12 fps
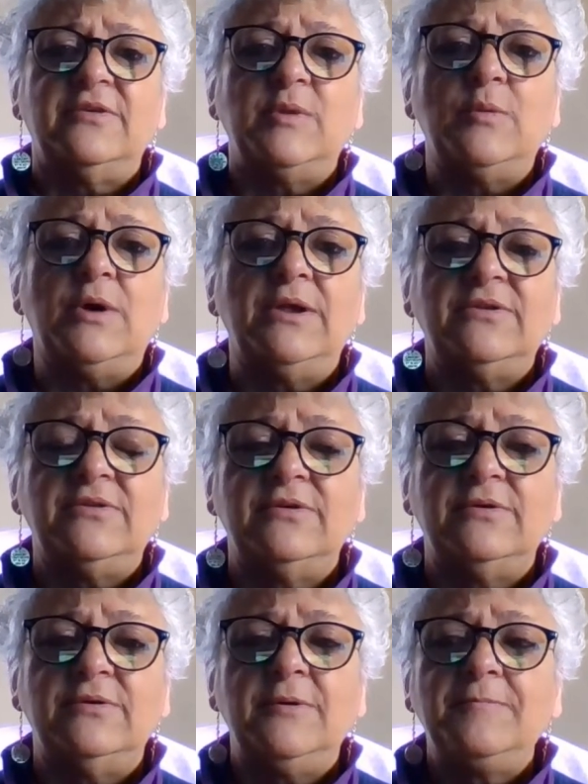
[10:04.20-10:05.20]
we want
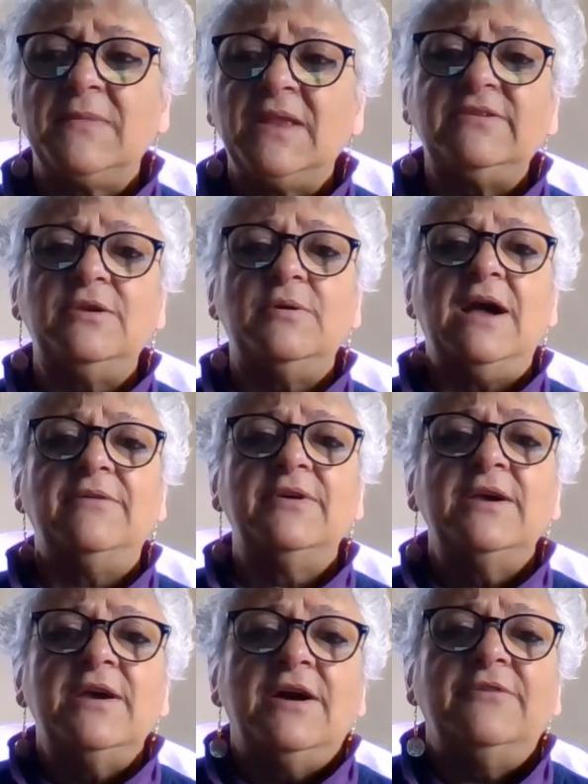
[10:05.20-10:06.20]
to, let's say you have
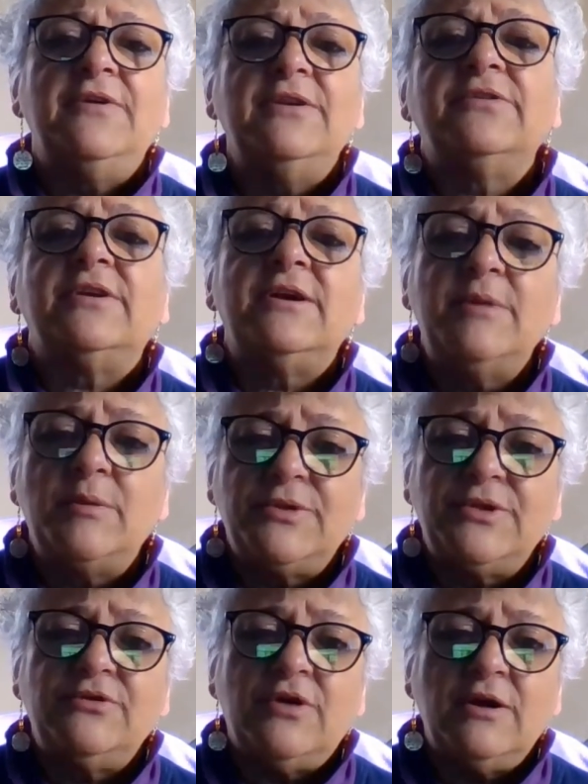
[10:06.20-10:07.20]
offenders that come in with
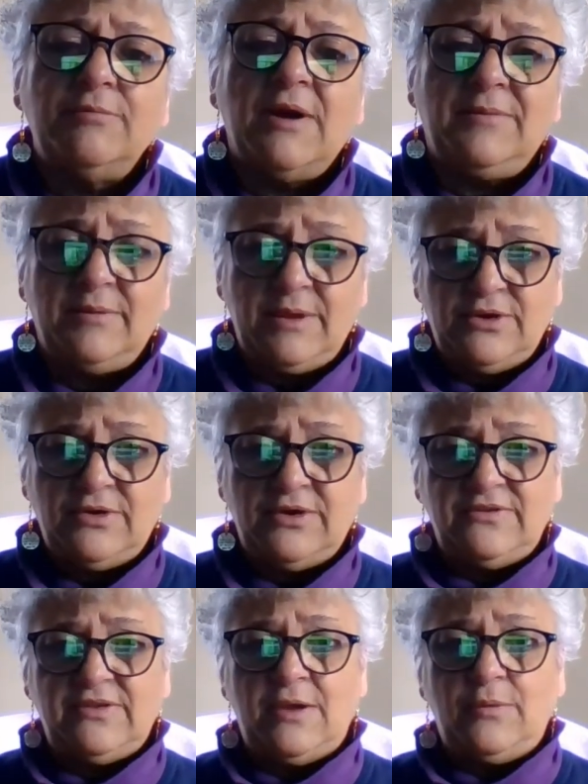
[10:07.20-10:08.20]
a drug problem and you're going to
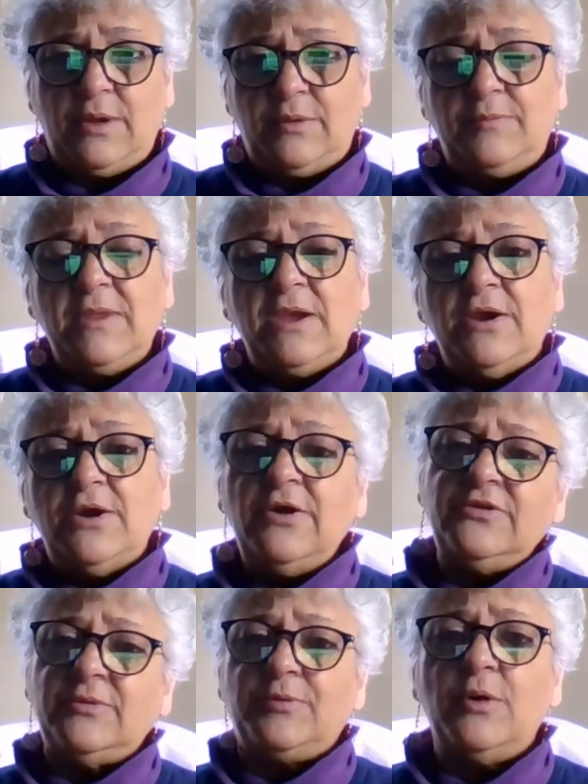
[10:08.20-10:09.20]
say, well,
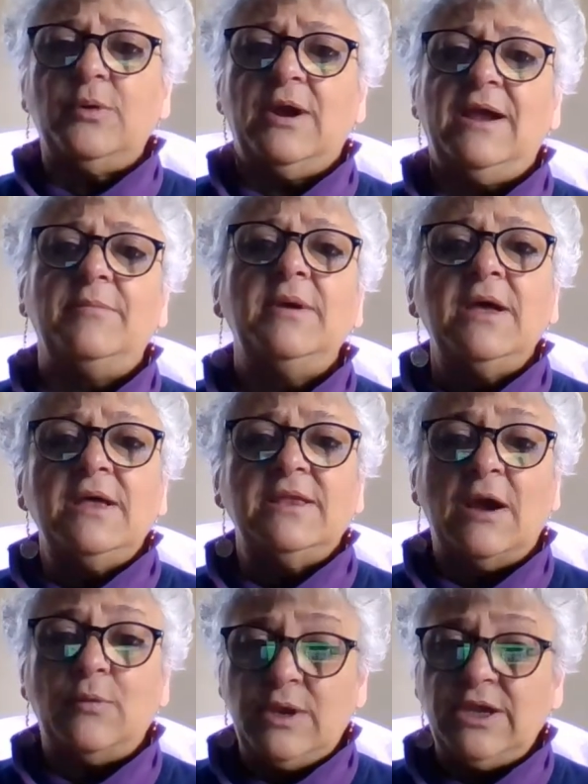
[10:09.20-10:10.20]
here's a program
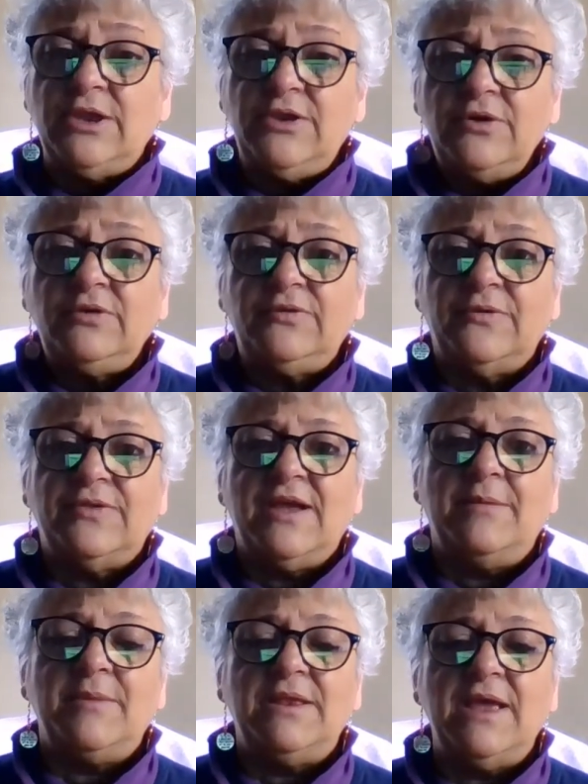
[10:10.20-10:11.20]
that we can use for
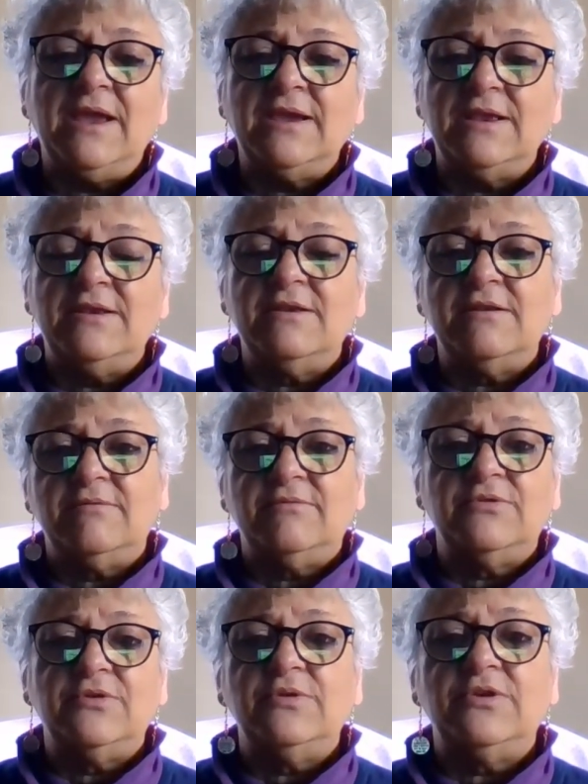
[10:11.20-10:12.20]
them and they can
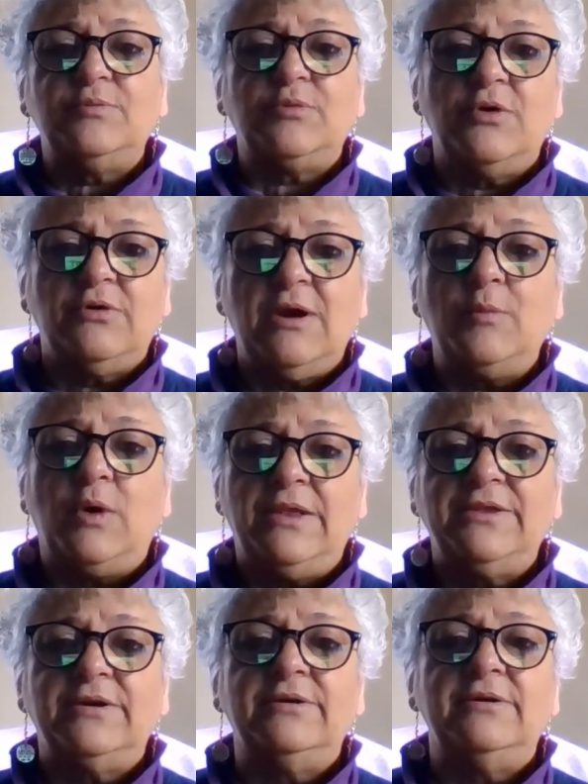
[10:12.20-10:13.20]
do this program while
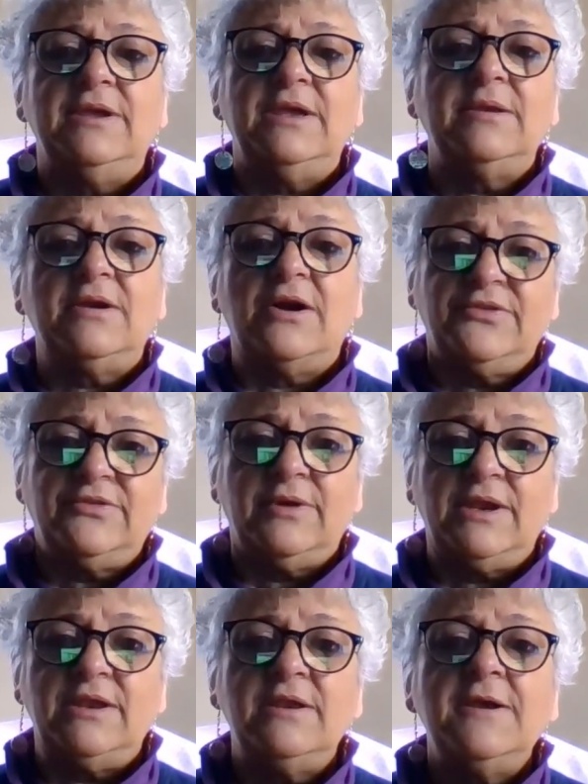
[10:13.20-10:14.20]
they're
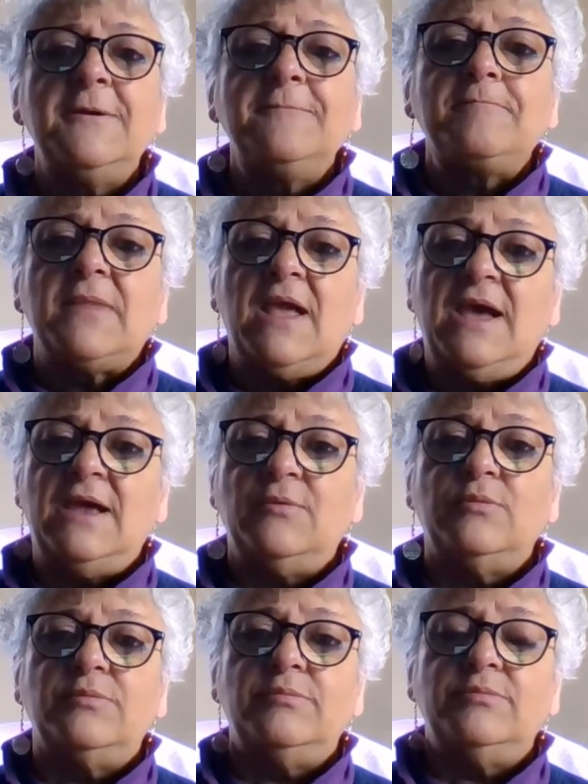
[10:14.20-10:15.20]
incarcerated
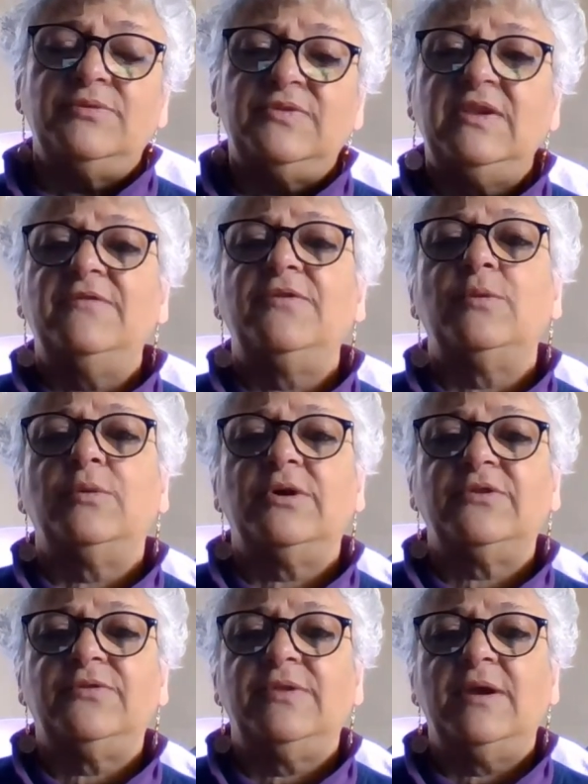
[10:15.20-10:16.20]
and see if it
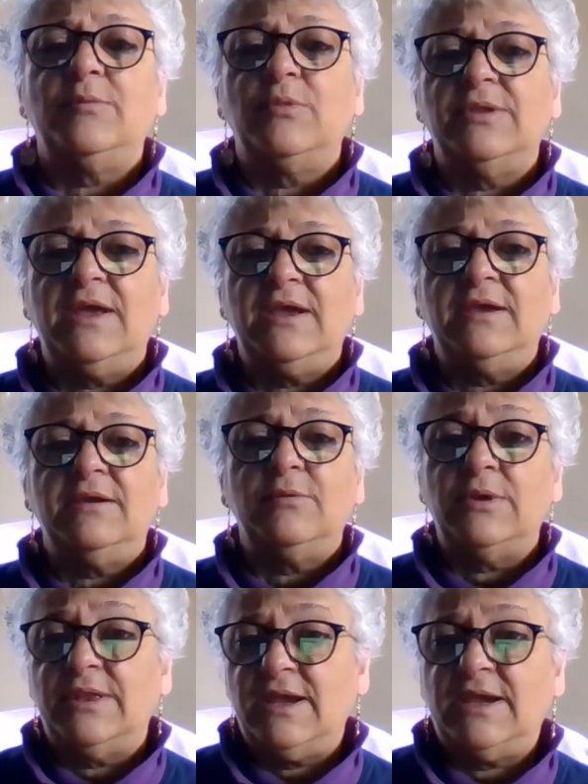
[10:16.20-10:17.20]
works for them when
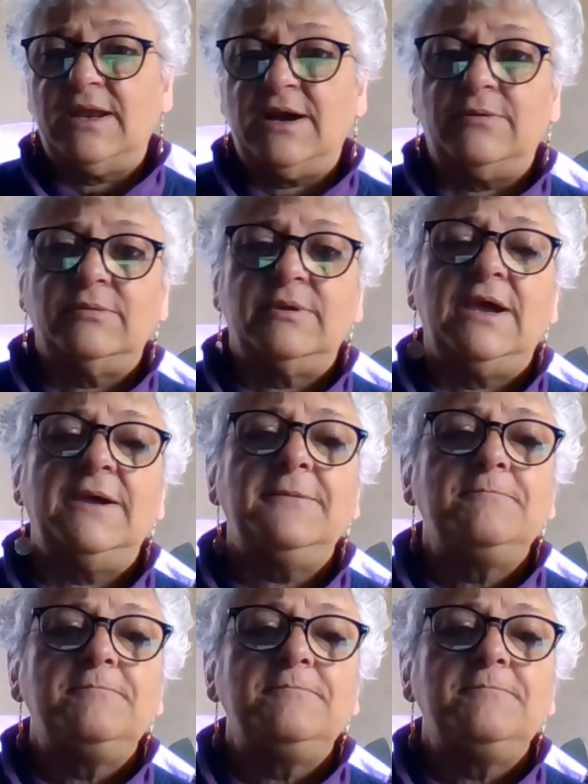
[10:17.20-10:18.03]
they get out, okay?